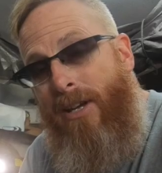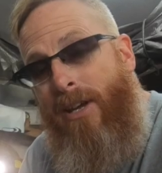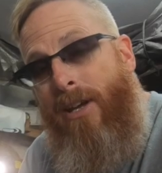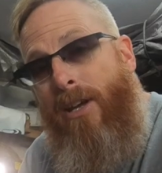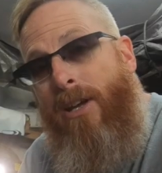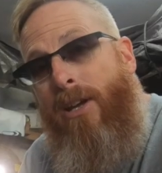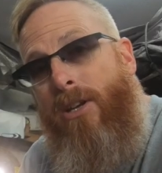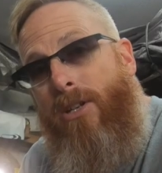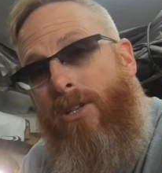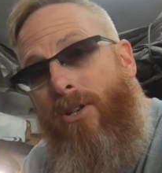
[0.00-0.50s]

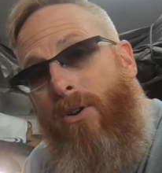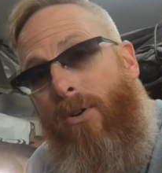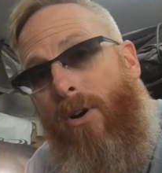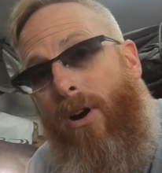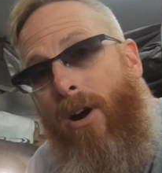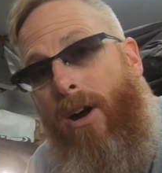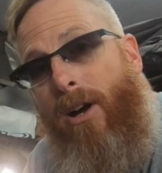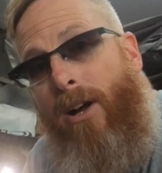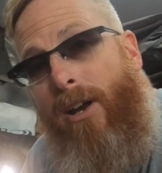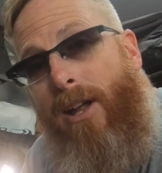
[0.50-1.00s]
So
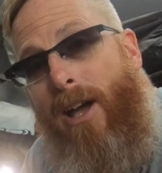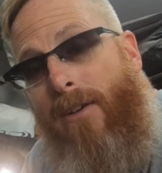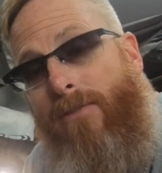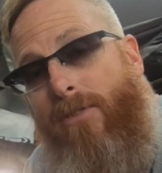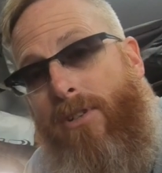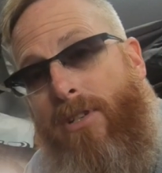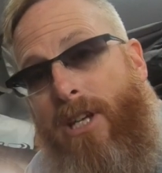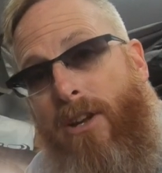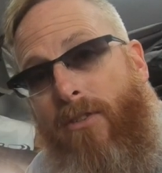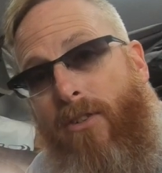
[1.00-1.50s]
I'm gonna have to
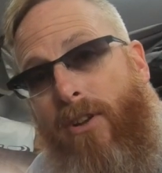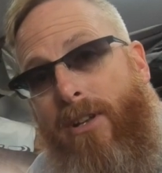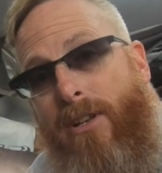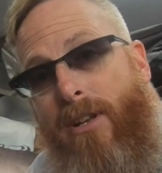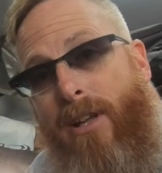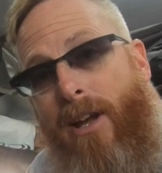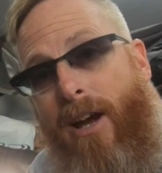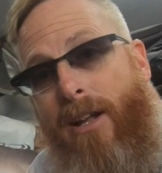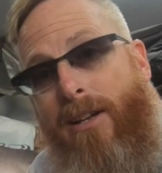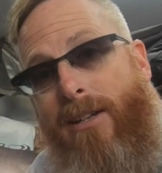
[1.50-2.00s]
see if I can
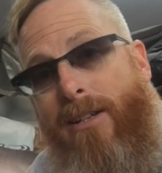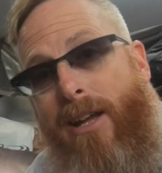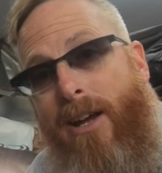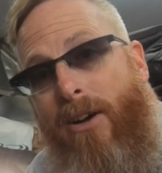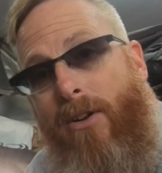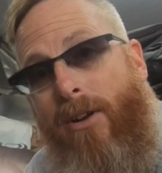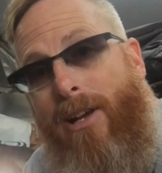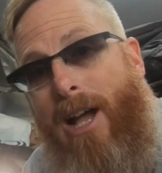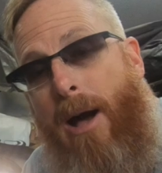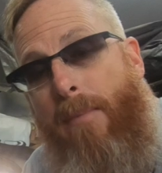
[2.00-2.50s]
hunt down
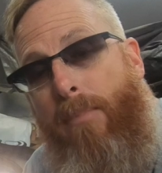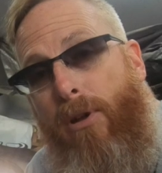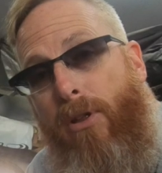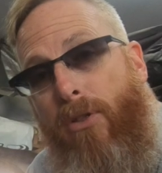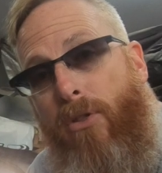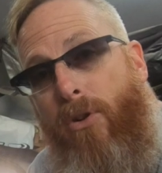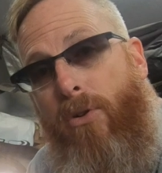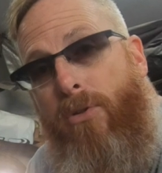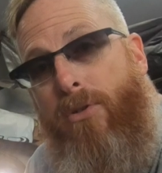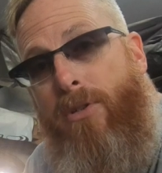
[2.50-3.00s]
a couple of
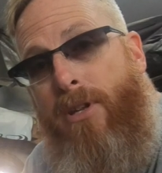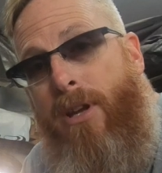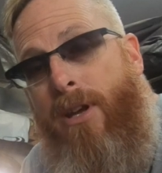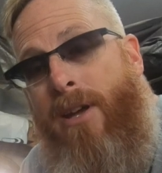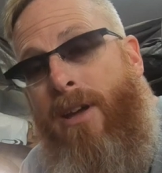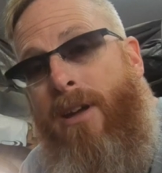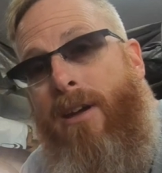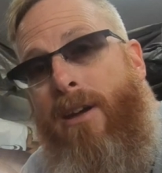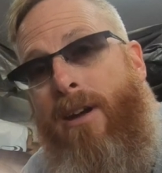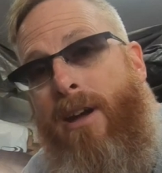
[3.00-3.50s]
those,
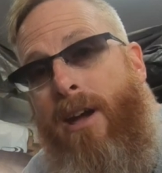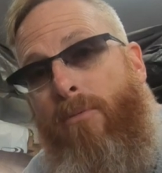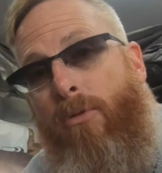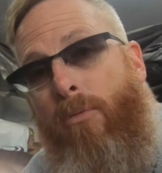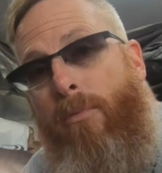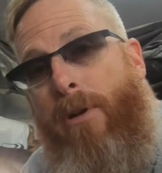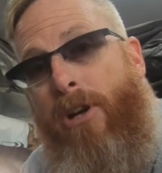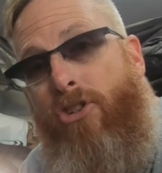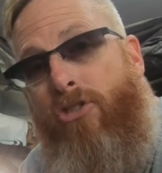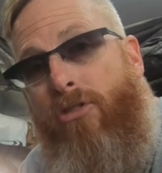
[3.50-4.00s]
and we'll
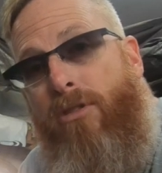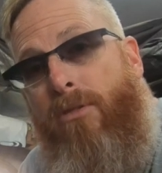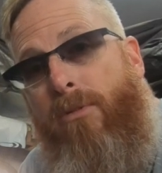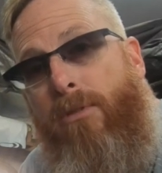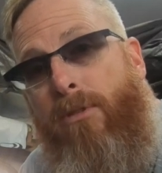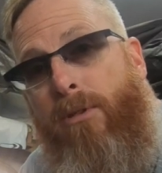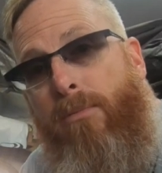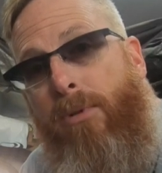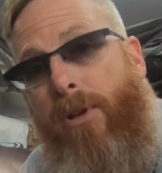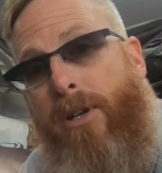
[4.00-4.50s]
make sure that we
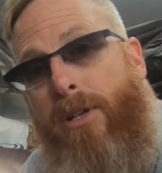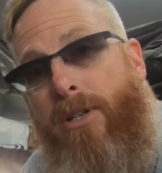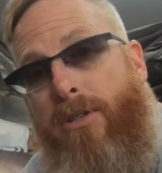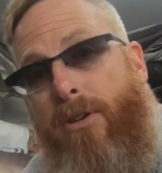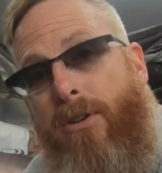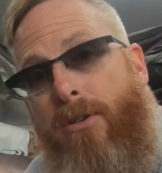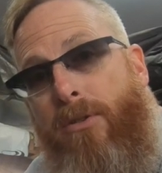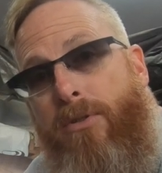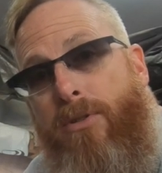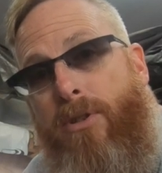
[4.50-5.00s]
replace
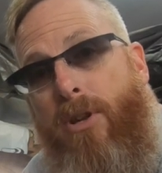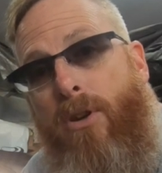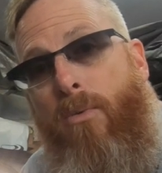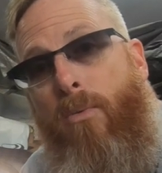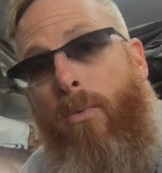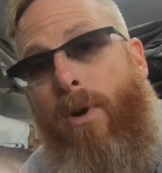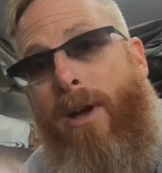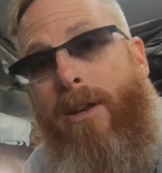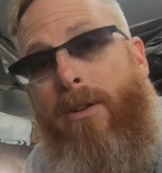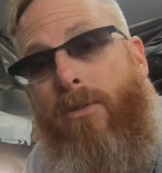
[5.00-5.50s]
those
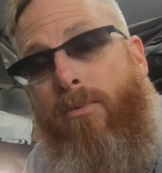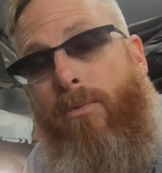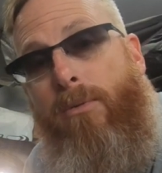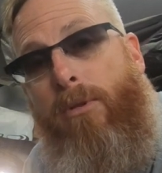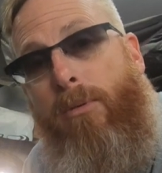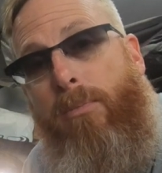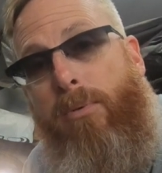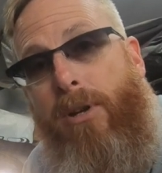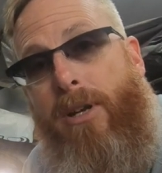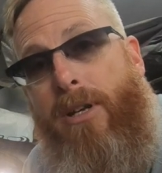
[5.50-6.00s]
when we
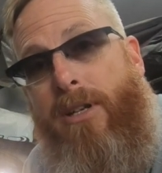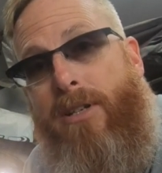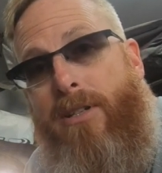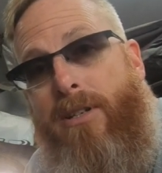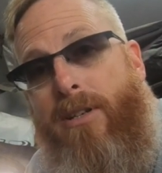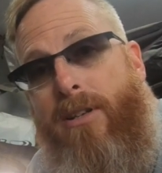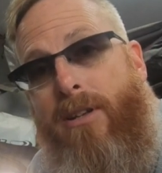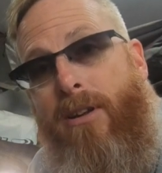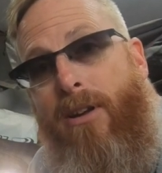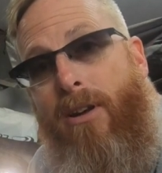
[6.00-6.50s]
replace
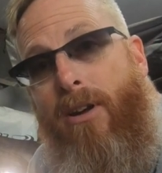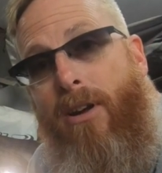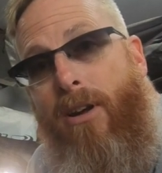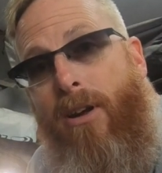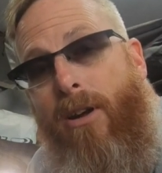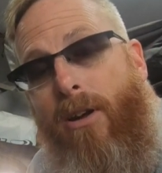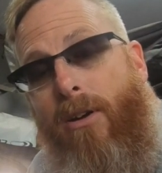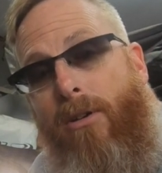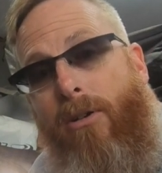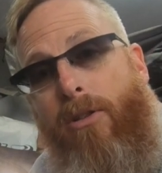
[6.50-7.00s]

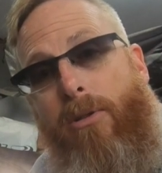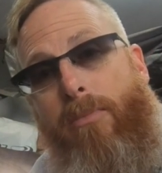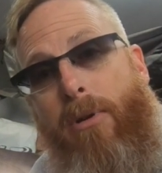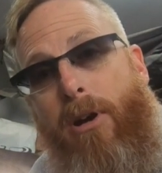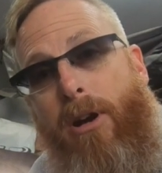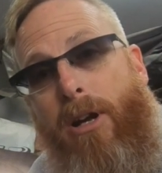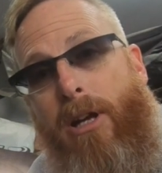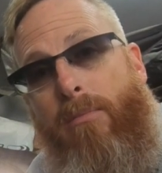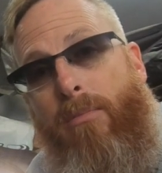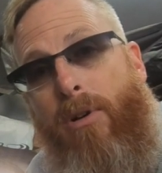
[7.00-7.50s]
all the
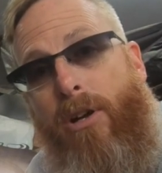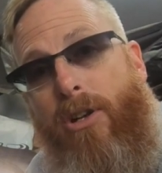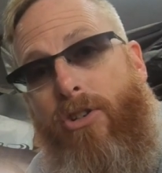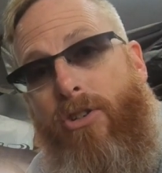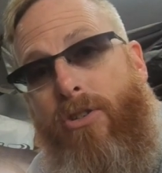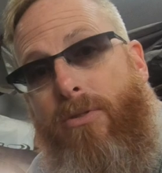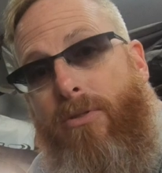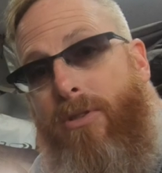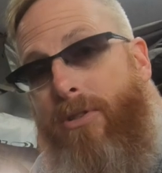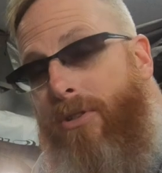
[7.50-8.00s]
parking brake
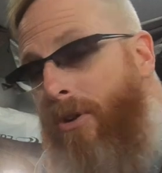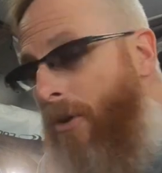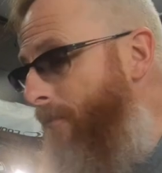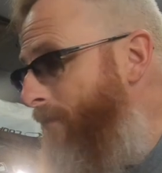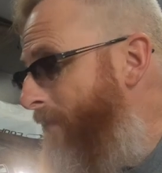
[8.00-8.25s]
shoes. So